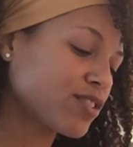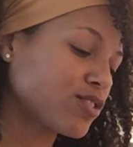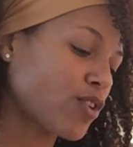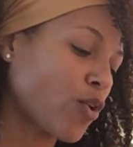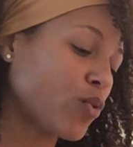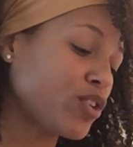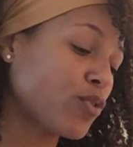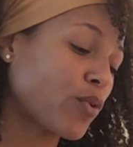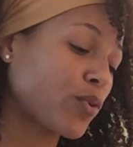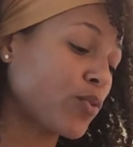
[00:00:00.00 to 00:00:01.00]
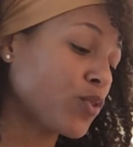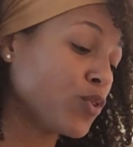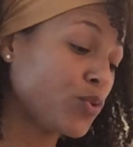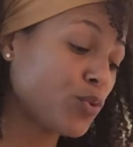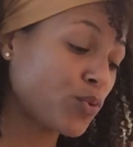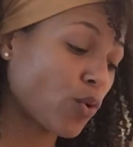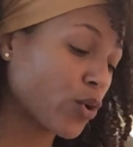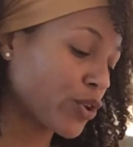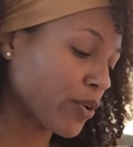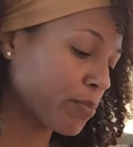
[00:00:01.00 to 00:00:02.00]
So you
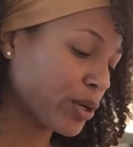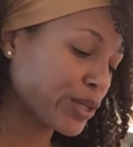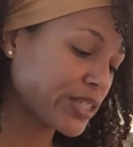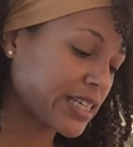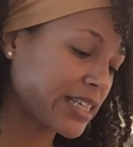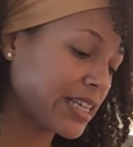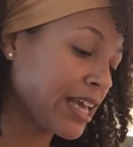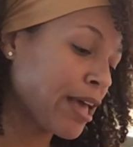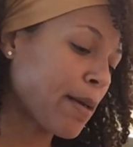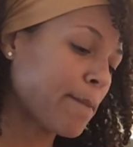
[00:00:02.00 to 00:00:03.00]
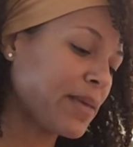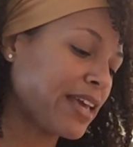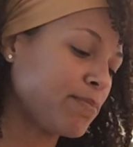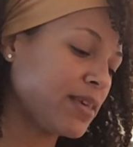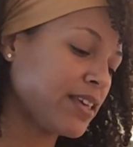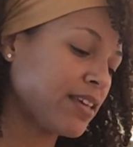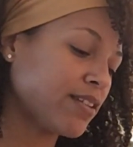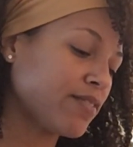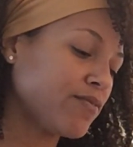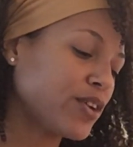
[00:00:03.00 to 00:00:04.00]
or your person may
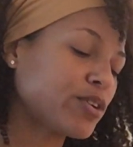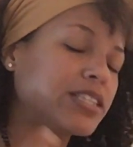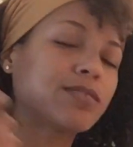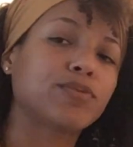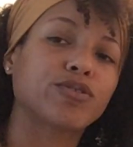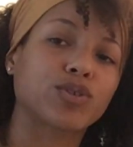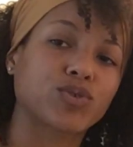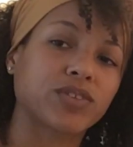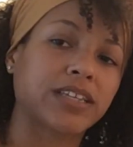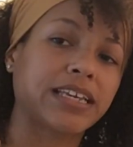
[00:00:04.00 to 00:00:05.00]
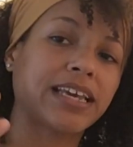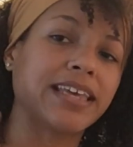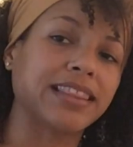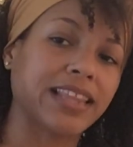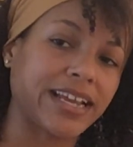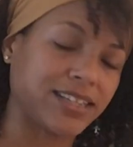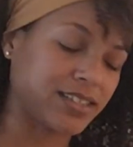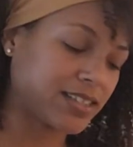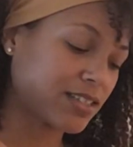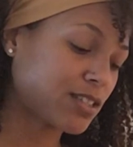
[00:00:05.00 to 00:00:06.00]
be very spiritually enlightened,